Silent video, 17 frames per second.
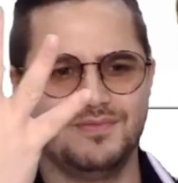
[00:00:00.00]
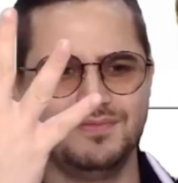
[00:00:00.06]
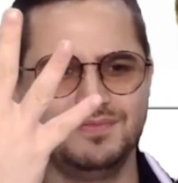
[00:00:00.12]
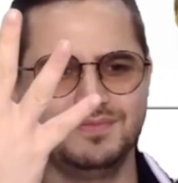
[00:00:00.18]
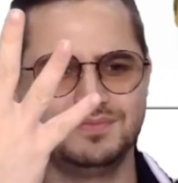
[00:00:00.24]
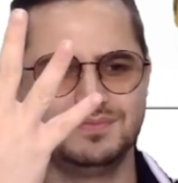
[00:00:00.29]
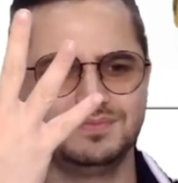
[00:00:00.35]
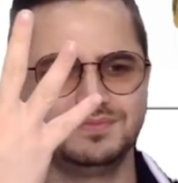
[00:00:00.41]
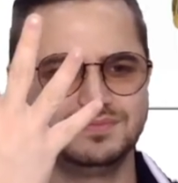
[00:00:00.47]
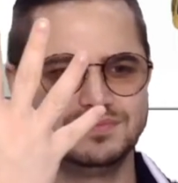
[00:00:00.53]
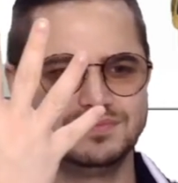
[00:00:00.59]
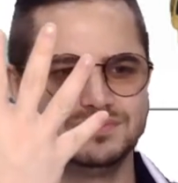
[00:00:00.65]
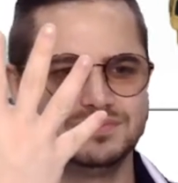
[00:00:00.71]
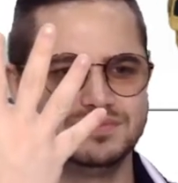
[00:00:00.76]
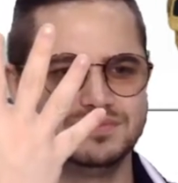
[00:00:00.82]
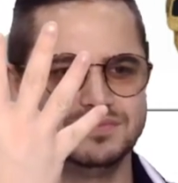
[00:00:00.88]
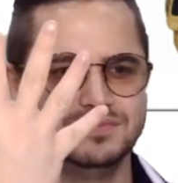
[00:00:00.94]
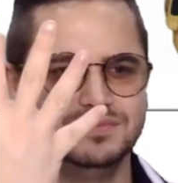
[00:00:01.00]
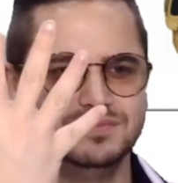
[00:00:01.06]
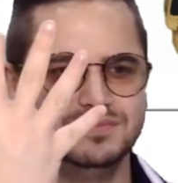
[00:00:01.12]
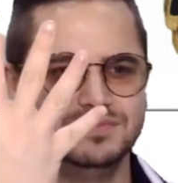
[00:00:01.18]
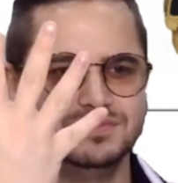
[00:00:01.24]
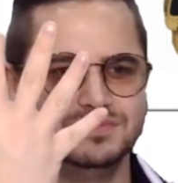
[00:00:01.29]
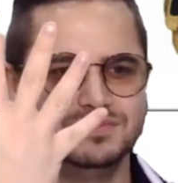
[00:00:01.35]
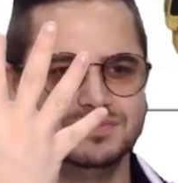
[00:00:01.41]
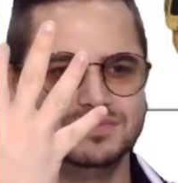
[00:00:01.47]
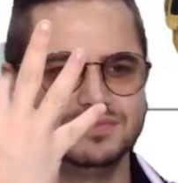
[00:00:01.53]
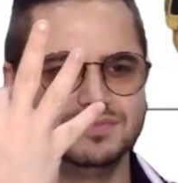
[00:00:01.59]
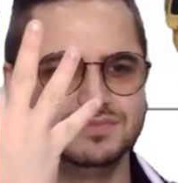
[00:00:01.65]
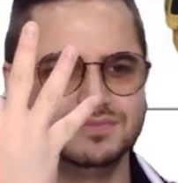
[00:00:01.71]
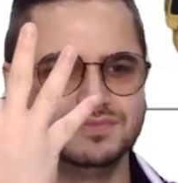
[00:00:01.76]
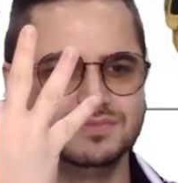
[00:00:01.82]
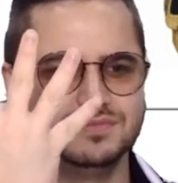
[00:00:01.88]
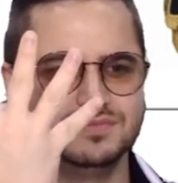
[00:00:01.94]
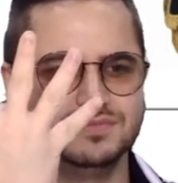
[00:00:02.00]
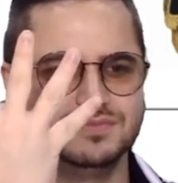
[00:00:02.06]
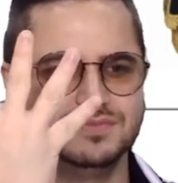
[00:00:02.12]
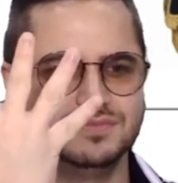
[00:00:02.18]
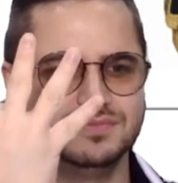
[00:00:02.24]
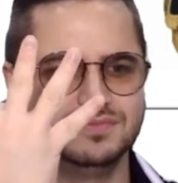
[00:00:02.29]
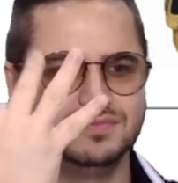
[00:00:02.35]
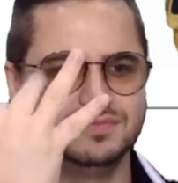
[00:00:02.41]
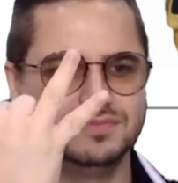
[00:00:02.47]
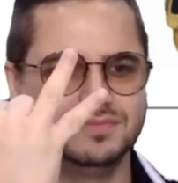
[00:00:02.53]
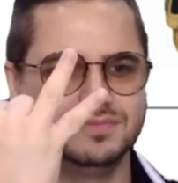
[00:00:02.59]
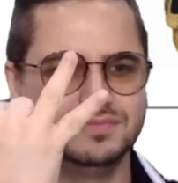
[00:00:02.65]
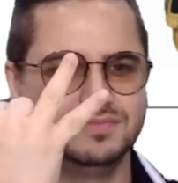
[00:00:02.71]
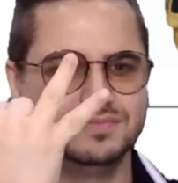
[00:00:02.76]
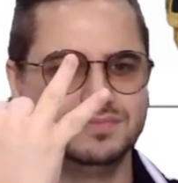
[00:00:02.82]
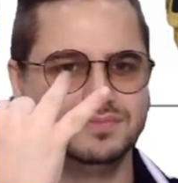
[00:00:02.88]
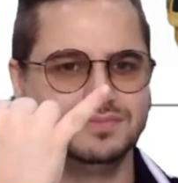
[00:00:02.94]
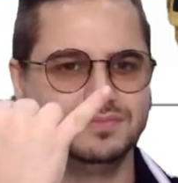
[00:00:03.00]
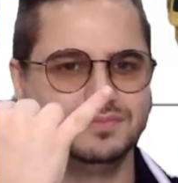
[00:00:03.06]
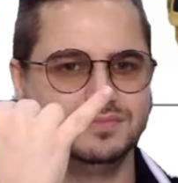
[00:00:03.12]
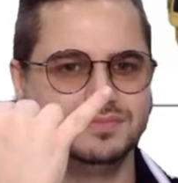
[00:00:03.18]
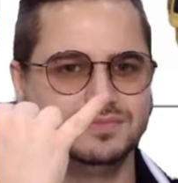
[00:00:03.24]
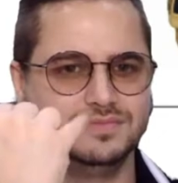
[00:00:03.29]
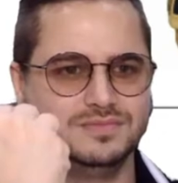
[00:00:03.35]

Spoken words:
[no speech]